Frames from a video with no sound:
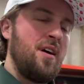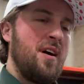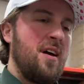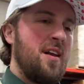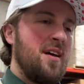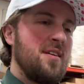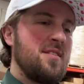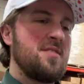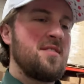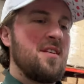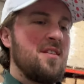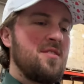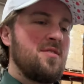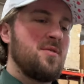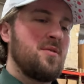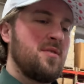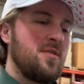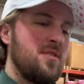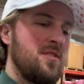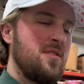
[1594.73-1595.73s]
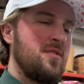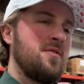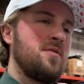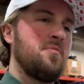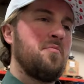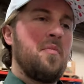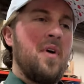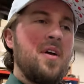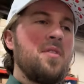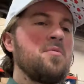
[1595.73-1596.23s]
And I said to her,
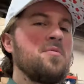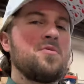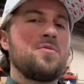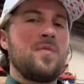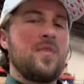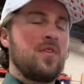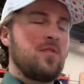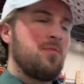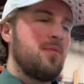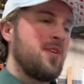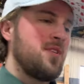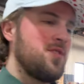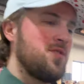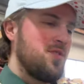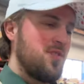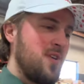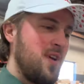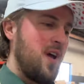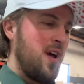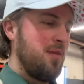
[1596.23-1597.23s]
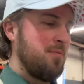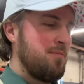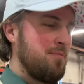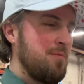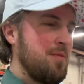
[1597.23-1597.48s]
Ben was running the register and I happened